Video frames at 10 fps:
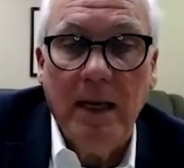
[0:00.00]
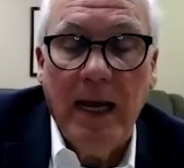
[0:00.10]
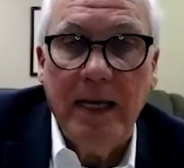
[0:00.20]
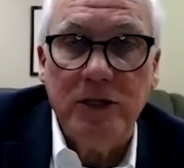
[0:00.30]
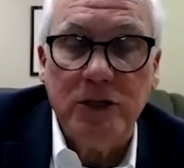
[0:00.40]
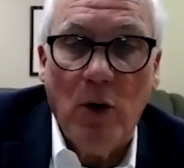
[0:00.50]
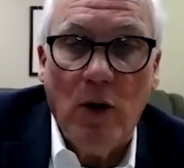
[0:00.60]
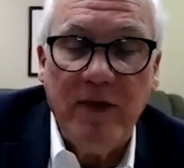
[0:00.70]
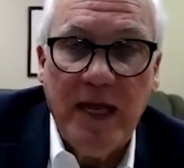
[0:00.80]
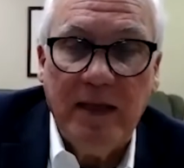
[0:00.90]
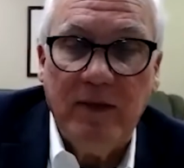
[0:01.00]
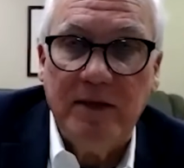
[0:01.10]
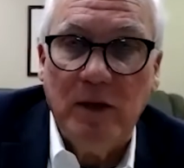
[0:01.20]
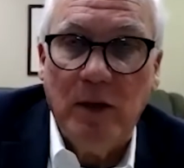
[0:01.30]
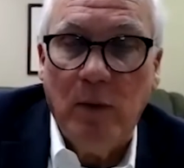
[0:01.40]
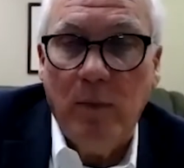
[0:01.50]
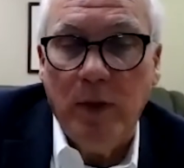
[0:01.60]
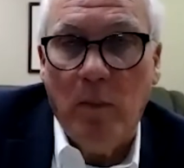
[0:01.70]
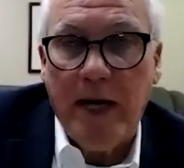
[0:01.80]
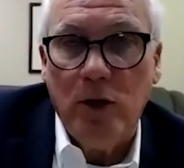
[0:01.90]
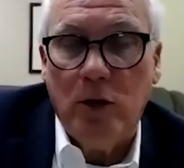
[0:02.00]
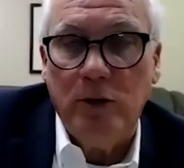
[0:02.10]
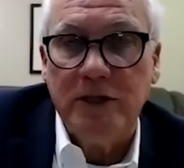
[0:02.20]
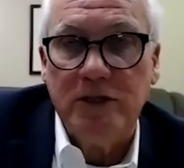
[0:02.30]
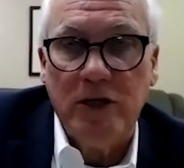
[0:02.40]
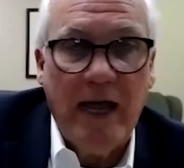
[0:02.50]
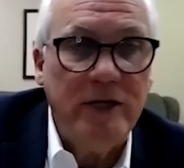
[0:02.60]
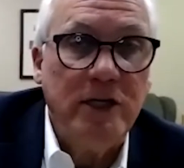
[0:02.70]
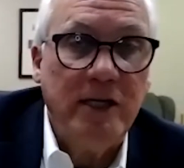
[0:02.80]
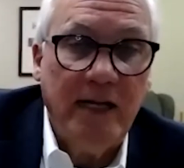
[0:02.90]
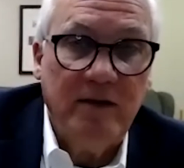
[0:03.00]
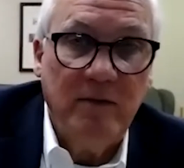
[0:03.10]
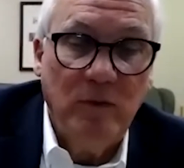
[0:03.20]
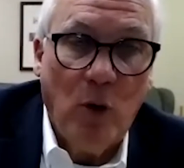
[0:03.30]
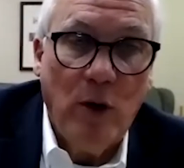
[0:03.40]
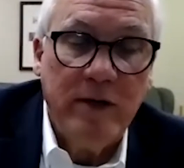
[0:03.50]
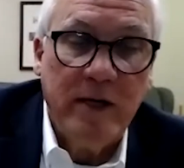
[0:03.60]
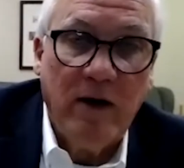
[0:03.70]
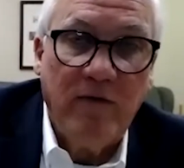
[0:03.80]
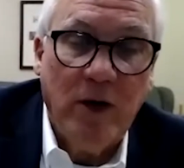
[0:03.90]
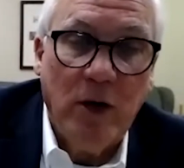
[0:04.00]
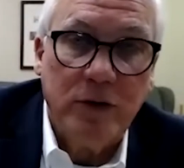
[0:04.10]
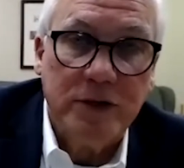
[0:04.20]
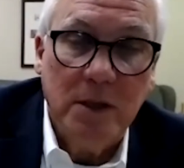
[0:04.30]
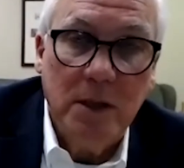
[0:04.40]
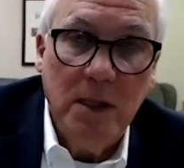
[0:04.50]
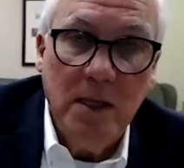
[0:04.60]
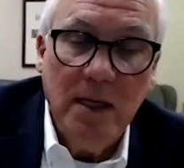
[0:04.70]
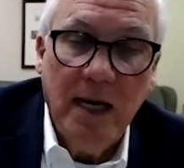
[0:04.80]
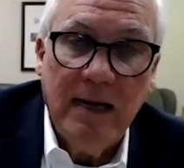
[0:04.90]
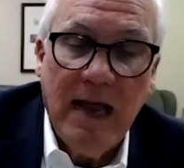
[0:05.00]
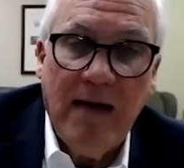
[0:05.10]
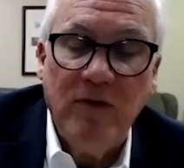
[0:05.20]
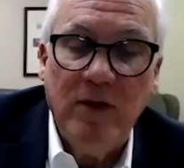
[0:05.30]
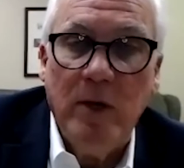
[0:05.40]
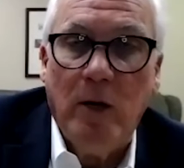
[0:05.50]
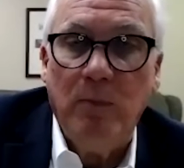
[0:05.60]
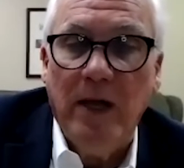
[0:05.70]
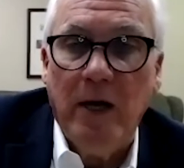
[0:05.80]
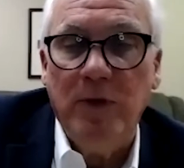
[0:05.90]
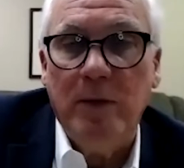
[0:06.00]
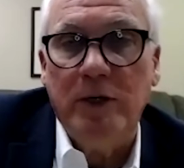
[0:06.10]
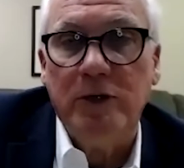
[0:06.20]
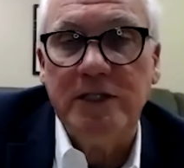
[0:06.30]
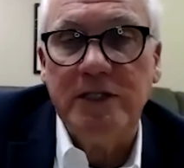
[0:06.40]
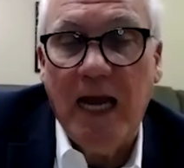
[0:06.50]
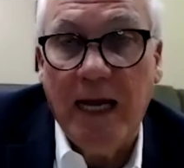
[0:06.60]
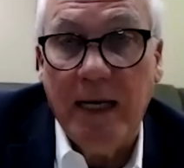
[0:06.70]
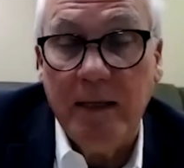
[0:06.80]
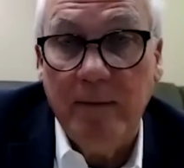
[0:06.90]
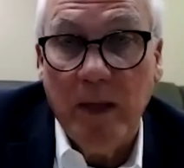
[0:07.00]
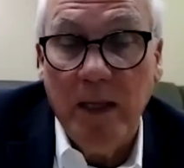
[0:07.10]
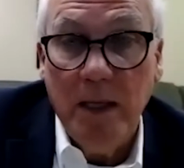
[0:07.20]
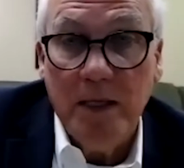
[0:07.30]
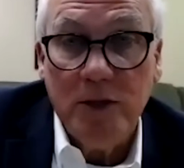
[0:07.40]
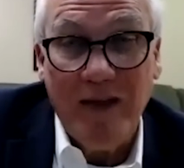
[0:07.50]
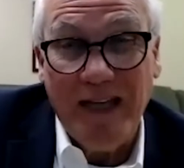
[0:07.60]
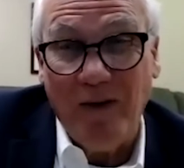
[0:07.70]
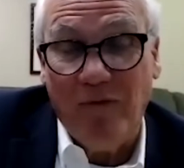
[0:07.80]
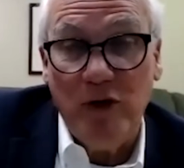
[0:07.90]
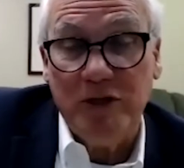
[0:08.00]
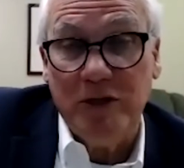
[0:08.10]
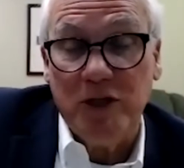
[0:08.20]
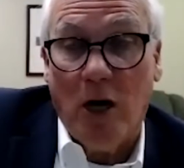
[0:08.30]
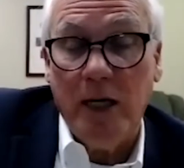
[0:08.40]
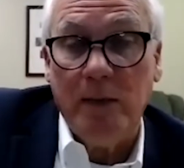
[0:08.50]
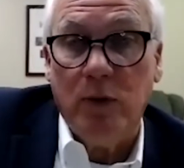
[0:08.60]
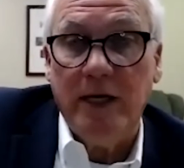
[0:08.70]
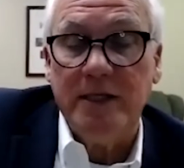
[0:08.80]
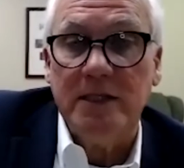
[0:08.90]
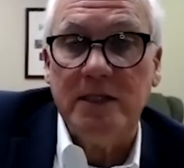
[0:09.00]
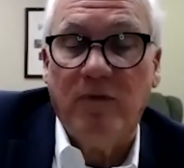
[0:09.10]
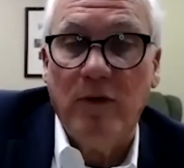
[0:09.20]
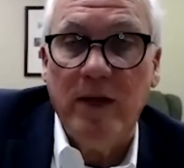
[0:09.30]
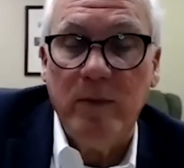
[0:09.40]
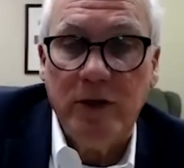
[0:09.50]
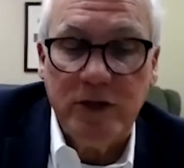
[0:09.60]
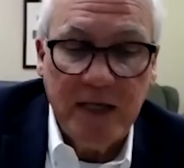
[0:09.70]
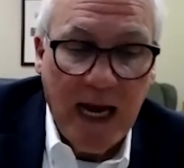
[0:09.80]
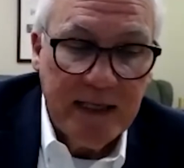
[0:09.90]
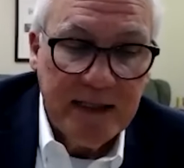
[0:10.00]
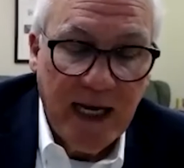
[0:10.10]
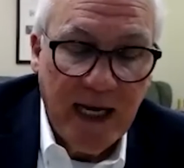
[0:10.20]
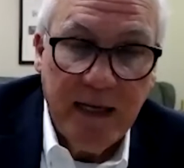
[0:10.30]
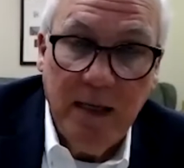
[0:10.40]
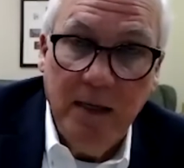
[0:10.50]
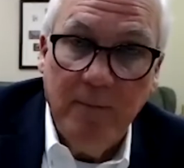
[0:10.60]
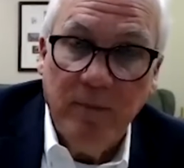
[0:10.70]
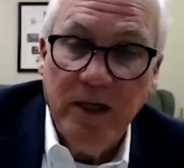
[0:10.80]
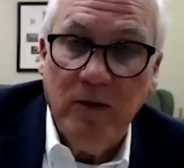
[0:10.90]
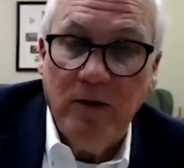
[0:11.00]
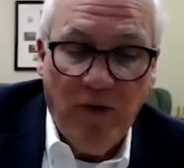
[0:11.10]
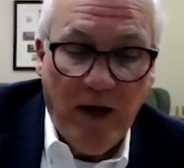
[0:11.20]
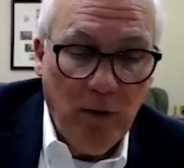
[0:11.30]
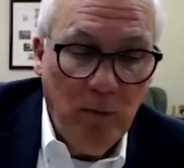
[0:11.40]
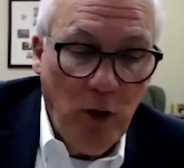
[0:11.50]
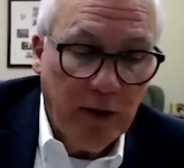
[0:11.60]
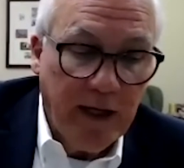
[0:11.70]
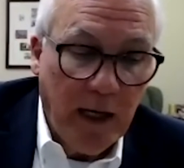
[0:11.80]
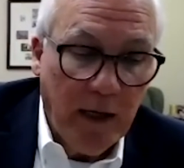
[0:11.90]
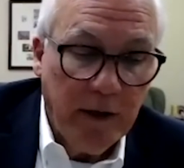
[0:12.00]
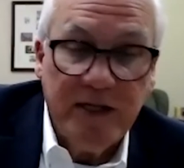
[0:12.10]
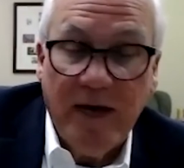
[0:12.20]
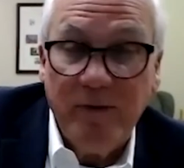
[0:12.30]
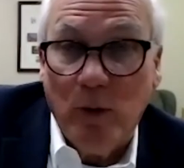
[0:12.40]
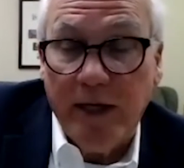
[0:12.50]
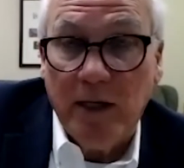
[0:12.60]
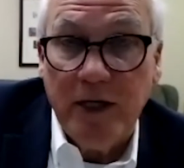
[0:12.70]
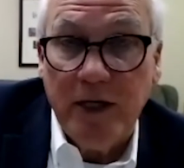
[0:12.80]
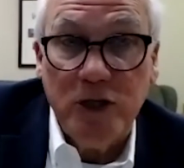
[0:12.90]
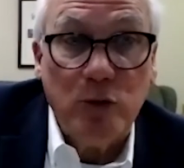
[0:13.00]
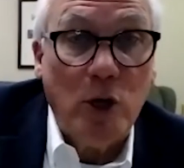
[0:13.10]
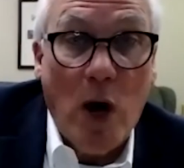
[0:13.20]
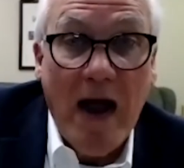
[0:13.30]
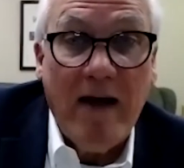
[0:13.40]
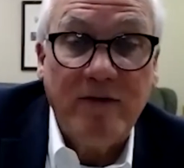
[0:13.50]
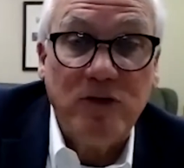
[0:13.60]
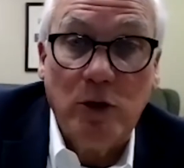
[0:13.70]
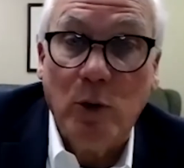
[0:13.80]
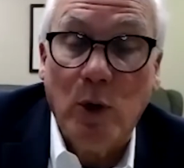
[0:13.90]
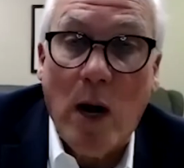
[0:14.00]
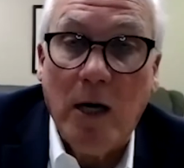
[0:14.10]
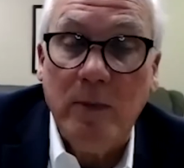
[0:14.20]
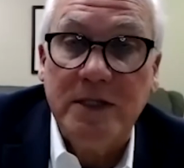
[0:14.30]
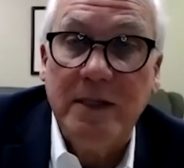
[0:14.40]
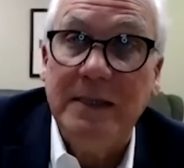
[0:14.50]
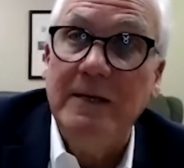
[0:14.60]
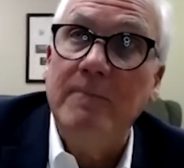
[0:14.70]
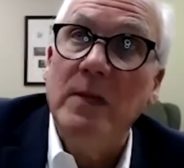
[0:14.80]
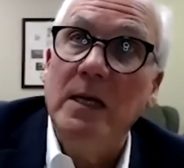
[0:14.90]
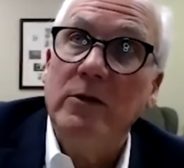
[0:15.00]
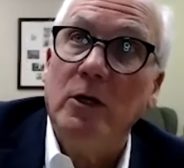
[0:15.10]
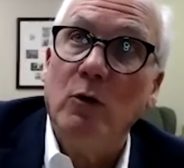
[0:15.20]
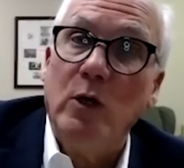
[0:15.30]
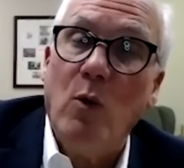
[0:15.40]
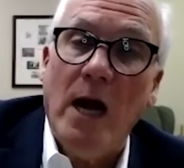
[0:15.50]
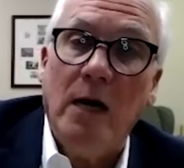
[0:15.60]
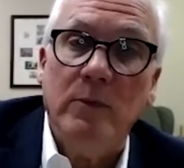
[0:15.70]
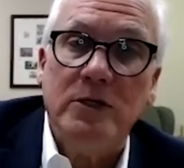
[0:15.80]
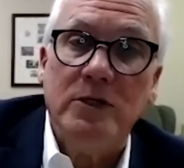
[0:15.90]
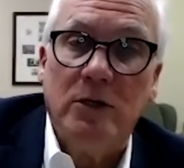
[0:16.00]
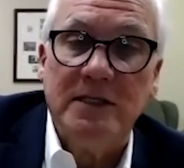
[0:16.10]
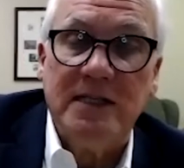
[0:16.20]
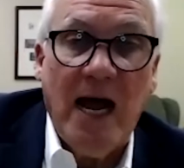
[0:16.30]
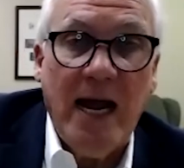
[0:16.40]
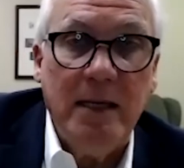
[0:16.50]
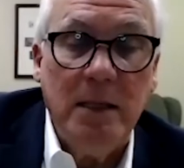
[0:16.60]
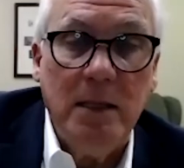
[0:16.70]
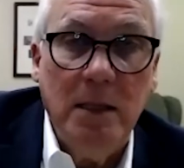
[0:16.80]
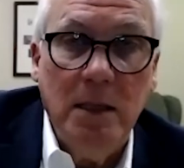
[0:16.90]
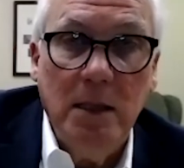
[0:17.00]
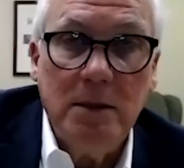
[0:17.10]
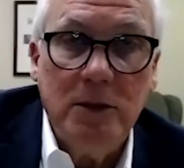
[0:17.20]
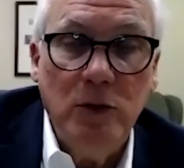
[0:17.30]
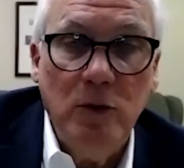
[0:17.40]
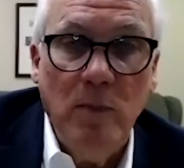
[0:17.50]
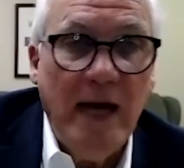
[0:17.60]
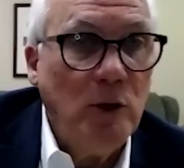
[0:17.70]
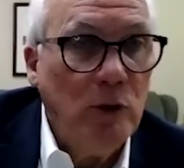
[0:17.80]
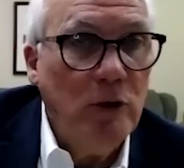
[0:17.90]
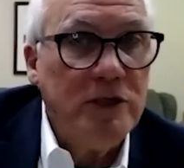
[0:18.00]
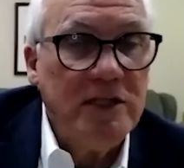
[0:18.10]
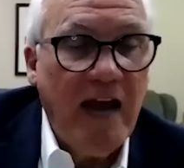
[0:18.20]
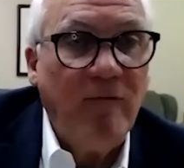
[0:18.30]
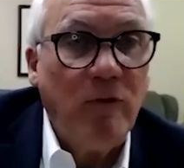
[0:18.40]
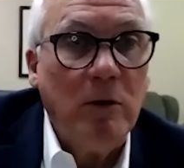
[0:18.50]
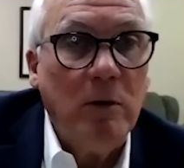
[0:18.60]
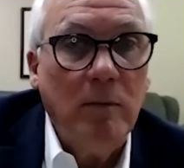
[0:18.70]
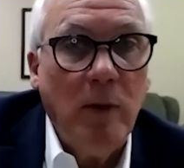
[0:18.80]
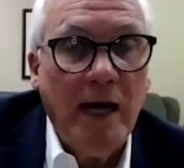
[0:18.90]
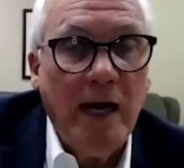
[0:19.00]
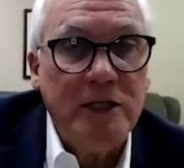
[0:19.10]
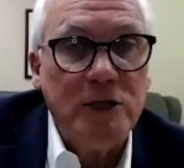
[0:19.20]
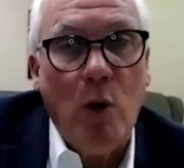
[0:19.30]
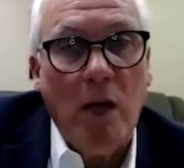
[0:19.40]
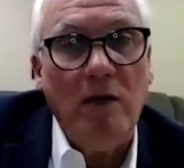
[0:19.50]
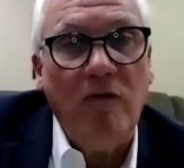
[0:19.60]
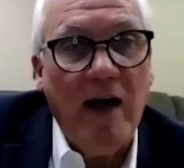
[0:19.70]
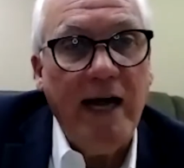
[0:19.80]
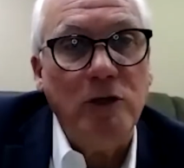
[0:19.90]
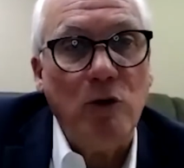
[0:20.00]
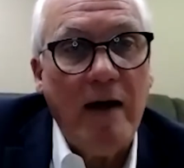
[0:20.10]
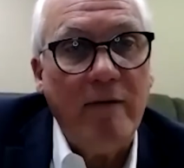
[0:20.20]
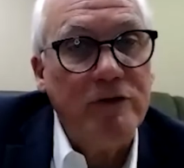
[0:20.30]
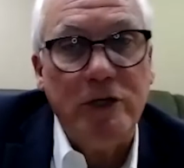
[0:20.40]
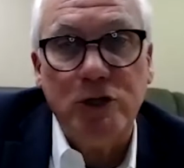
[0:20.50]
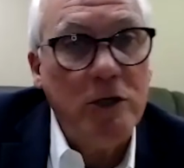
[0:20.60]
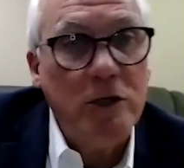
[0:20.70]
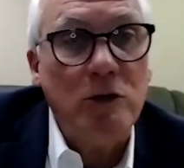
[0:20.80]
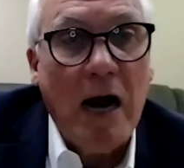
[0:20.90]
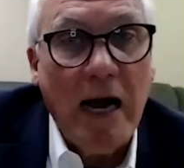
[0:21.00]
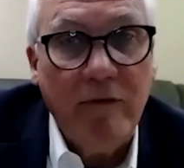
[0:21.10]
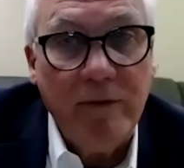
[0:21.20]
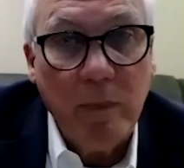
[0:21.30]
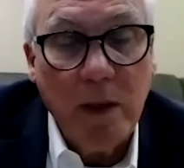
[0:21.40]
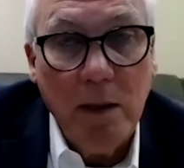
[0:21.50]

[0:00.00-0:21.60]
And so I think that my goal is to educate ordinary folks and have them help them understand. So I think the first starting place is for them to understand is that the Federal Motor Carrier Safety Regulations have certain requirements, and their requirements are designed to make the road safer by disqualifying drivers that shouldn't drive.